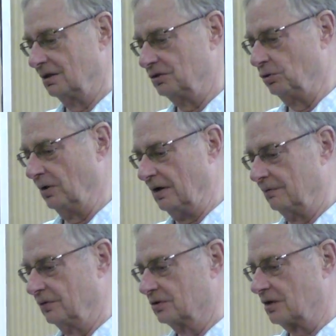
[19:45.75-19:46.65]
that you
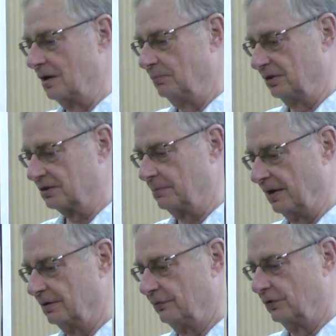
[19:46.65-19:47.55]
have this complex
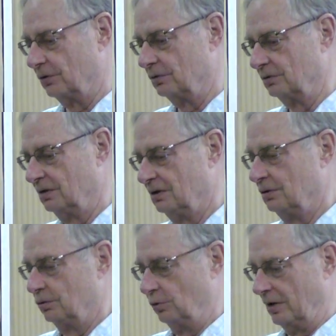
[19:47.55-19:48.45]
manifold,
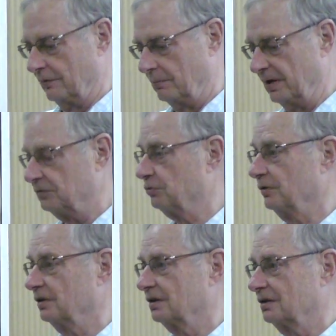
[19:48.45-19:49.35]
you have a
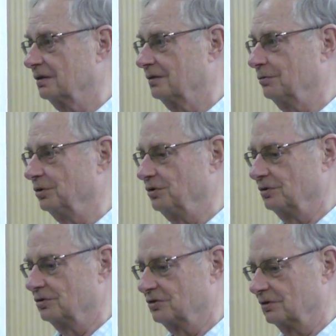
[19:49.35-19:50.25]
metric which
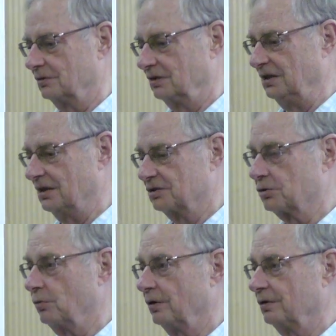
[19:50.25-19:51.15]
is ds
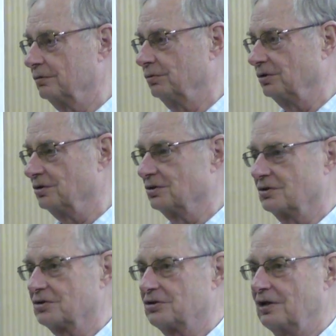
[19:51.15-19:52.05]
squared, which is
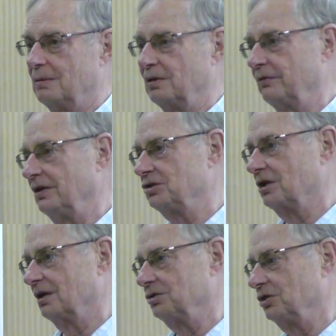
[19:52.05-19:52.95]
the sum of hi
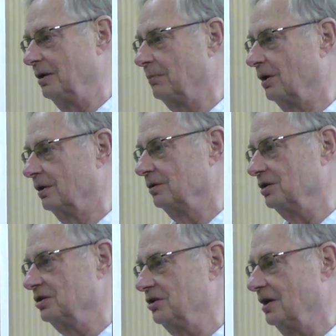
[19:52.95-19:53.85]
j bar
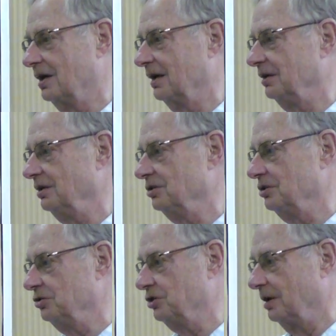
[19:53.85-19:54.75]
dzi
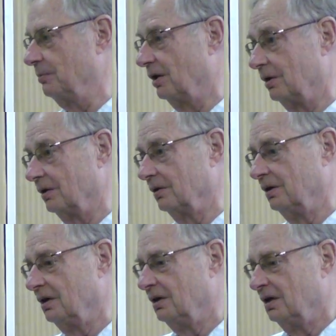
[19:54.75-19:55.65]
dz j bar.
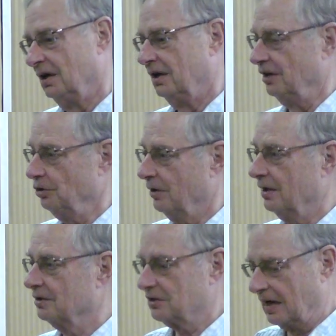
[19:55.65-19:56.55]
And you
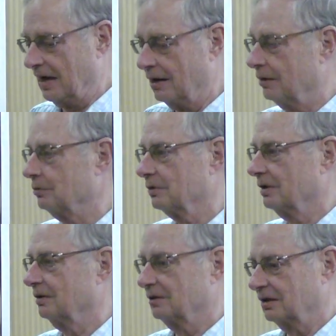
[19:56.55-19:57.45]
ask, how
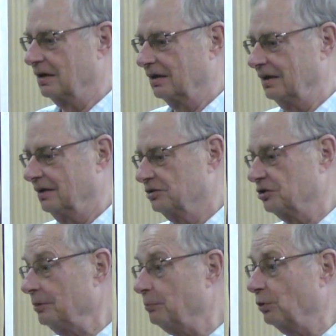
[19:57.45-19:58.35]

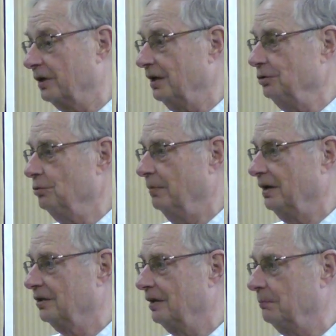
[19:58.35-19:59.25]
simple can you
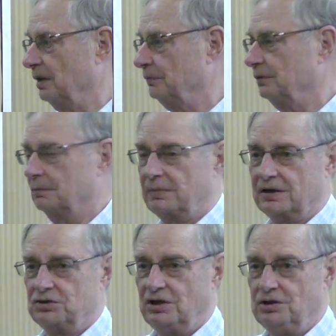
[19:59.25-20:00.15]
make that metric
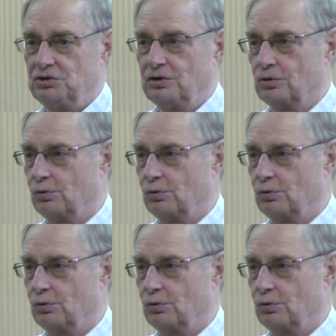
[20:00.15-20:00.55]
by changing